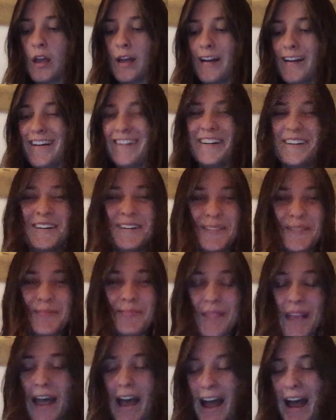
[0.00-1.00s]

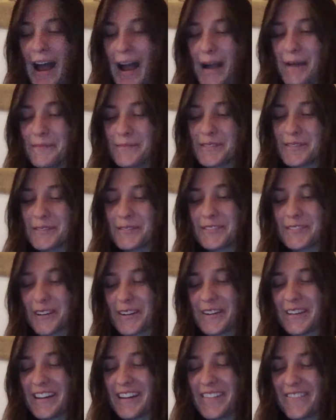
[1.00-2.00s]
I'm so
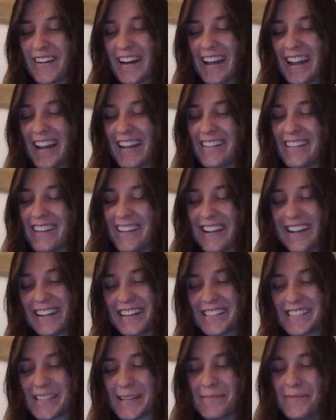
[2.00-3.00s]
sorry if I
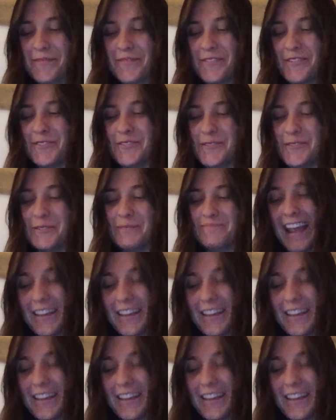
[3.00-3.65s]
alienated some of you.